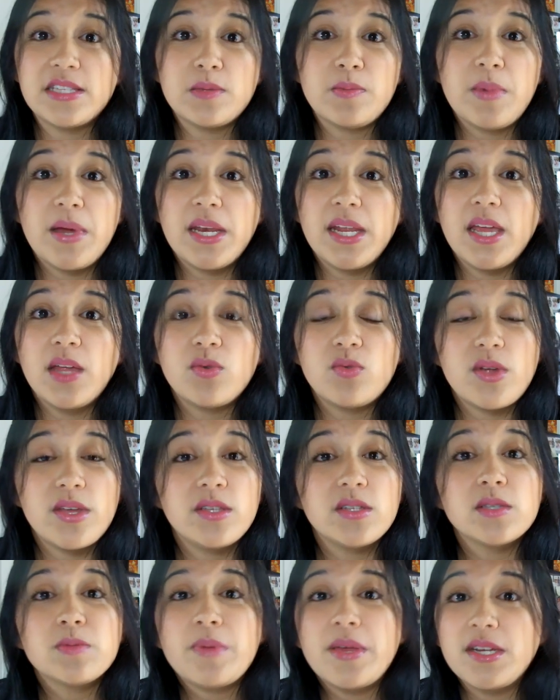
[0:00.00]
that's money I'd
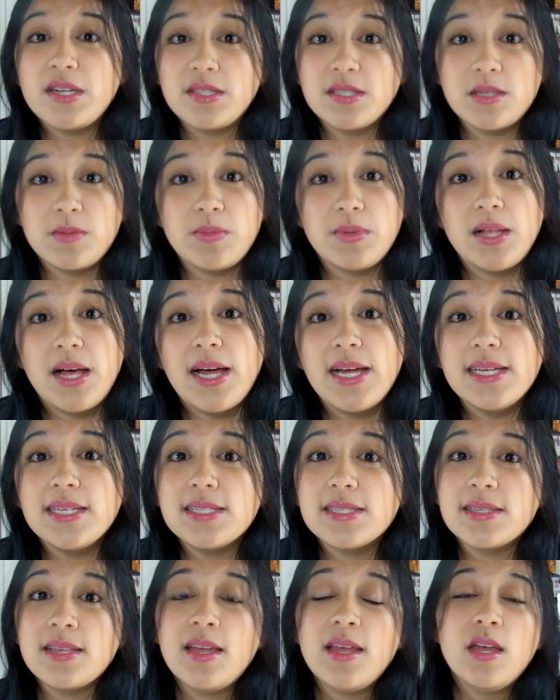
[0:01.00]
rather spend on
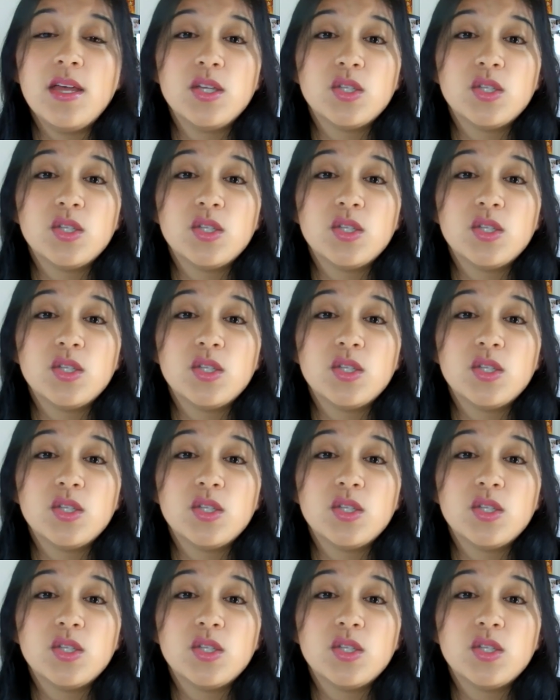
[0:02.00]
supplies.